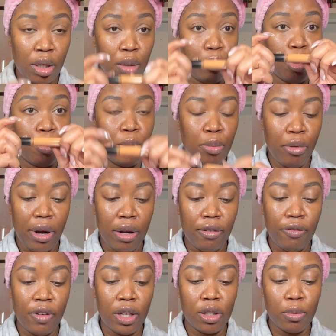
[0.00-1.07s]
Bobbi Brown
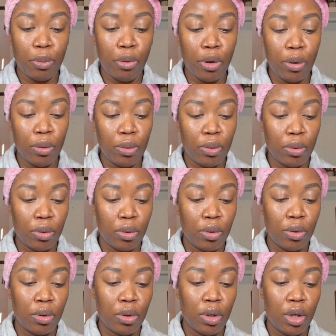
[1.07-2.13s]
Fix Pro
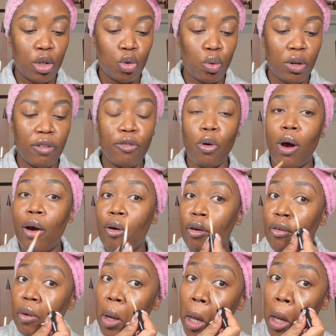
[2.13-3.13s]
24-Hour.